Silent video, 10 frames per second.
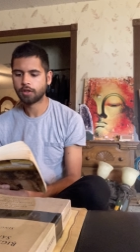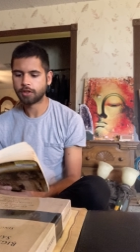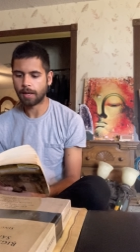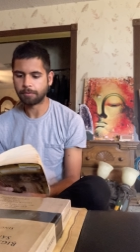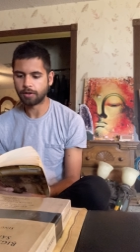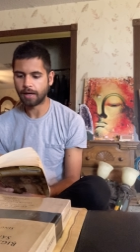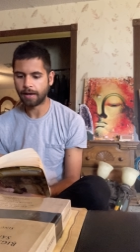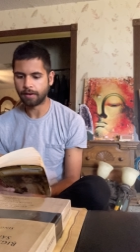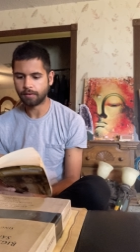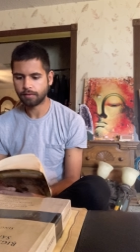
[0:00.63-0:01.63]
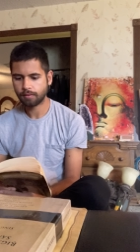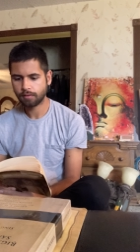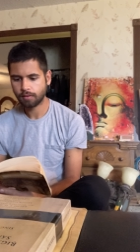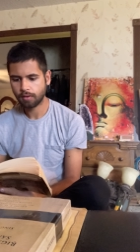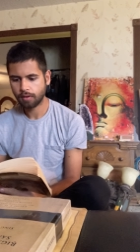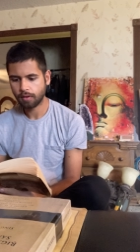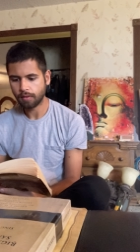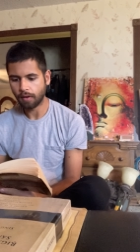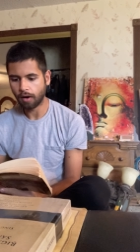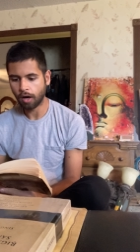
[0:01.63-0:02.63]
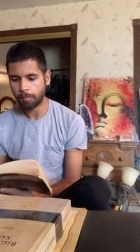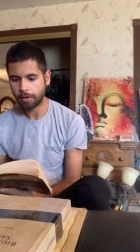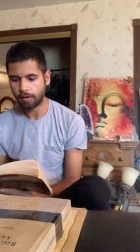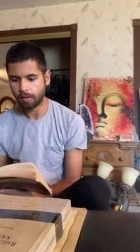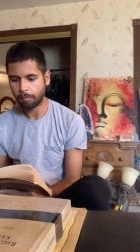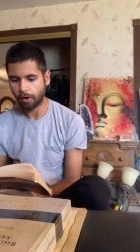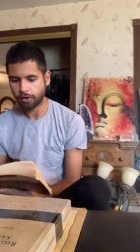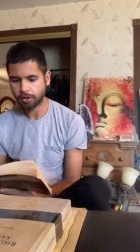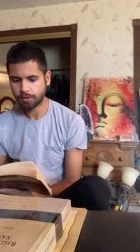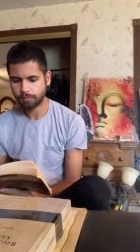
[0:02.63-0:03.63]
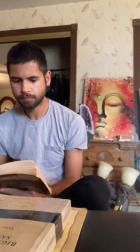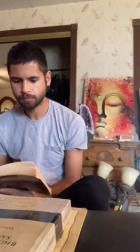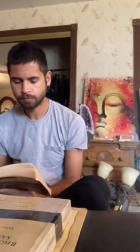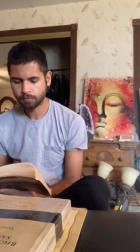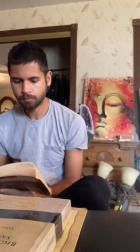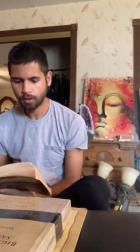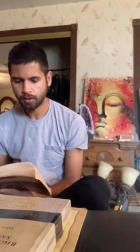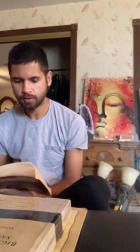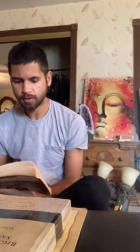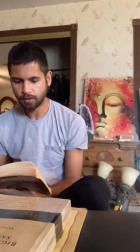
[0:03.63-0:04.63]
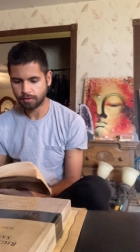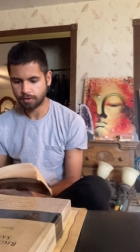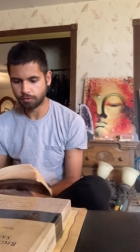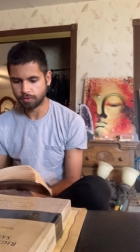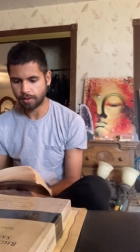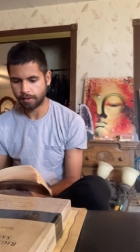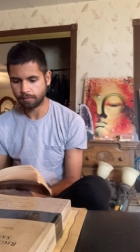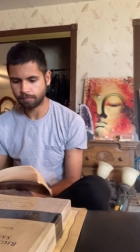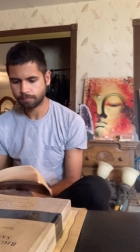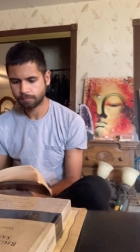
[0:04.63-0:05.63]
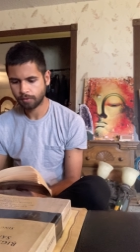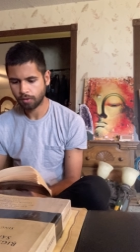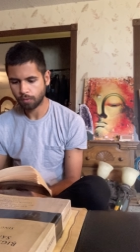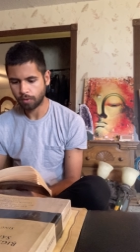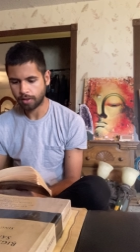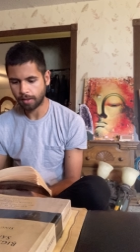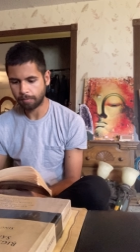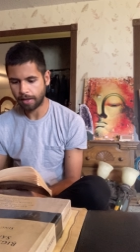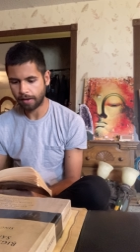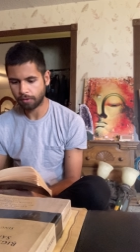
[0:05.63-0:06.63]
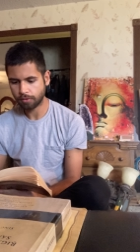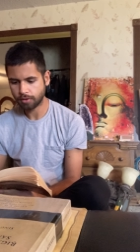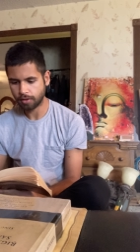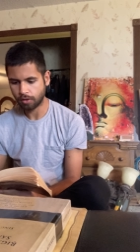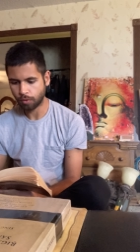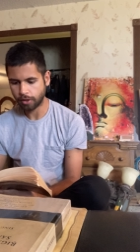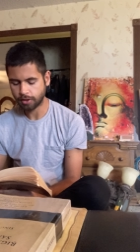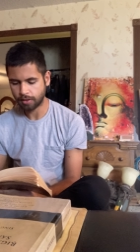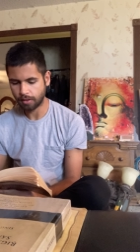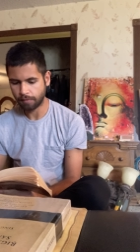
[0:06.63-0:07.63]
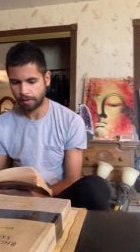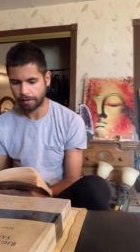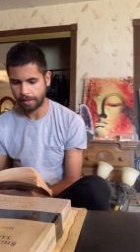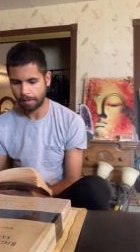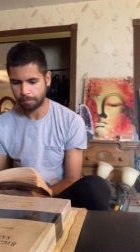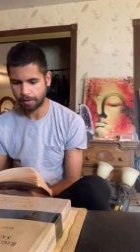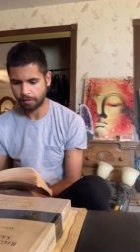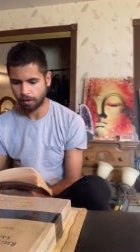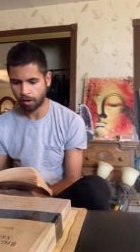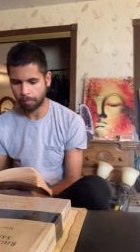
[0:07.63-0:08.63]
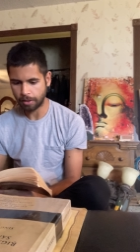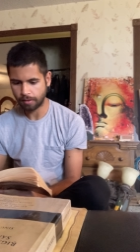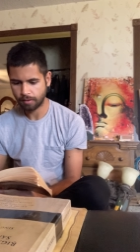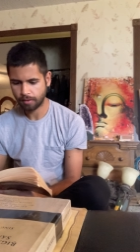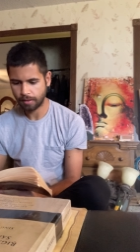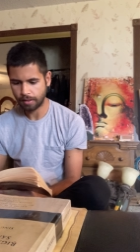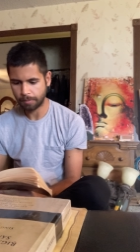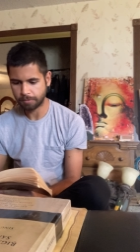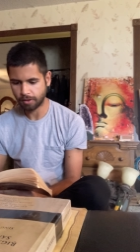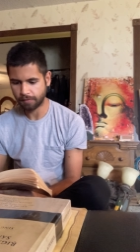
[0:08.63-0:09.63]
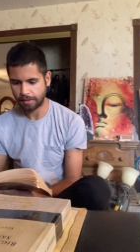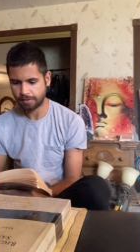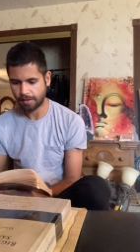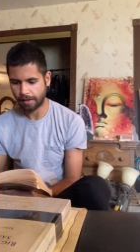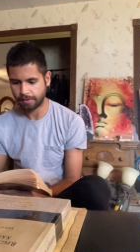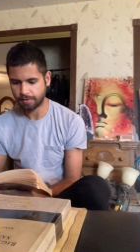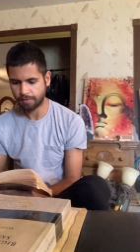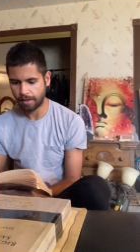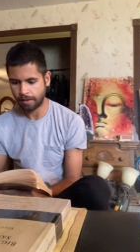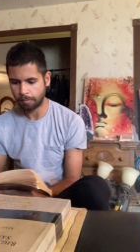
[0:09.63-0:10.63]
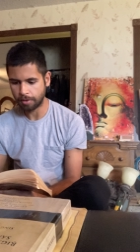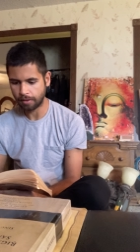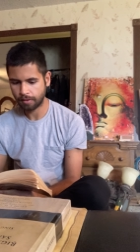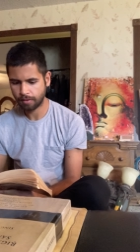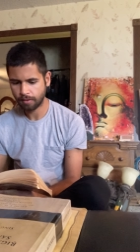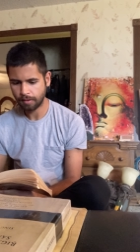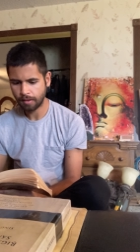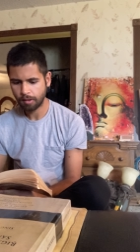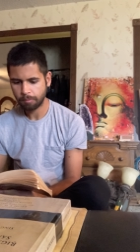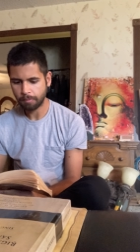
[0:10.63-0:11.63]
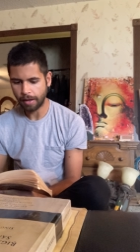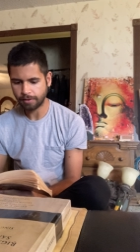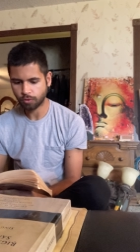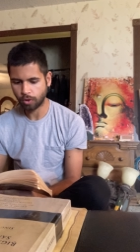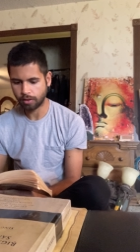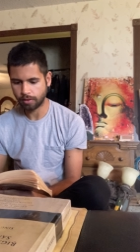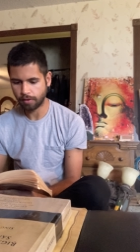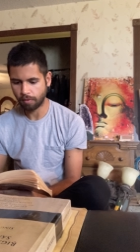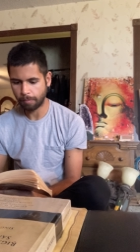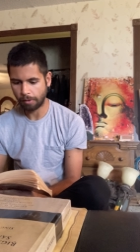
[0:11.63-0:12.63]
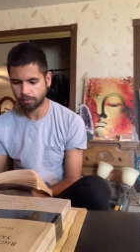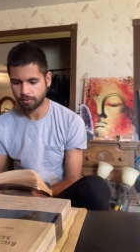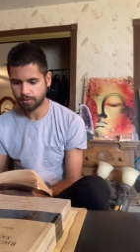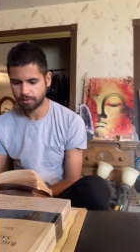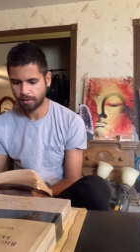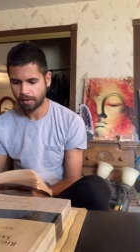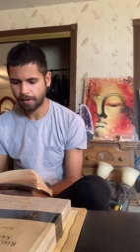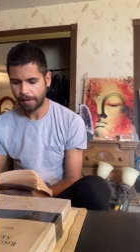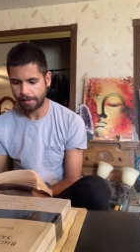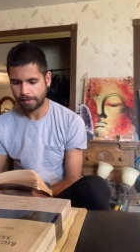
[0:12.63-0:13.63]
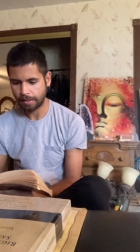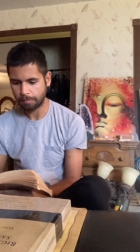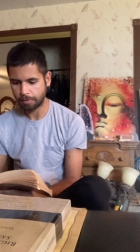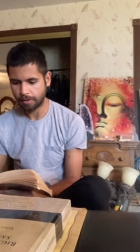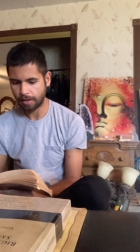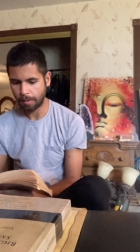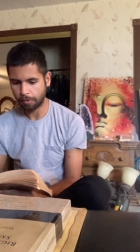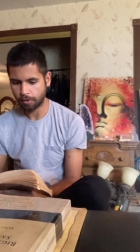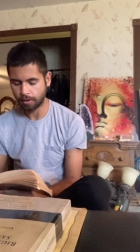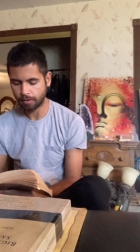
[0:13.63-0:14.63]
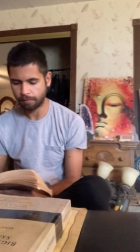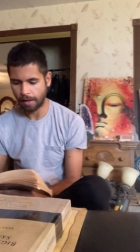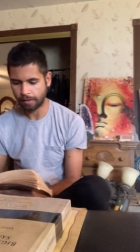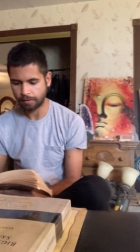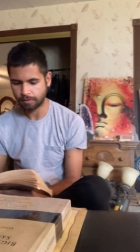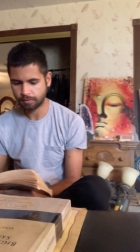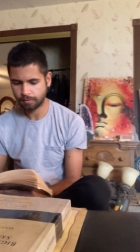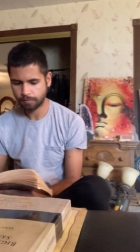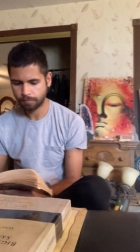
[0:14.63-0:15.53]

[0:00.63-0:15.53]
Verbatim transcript: Chapter 9 The Army on the March. Sun Tzu said, We come now to the question of encamping the army and observing signs of the enemy. Pass quickly over mountains and keep in the neighborhood of the valleys.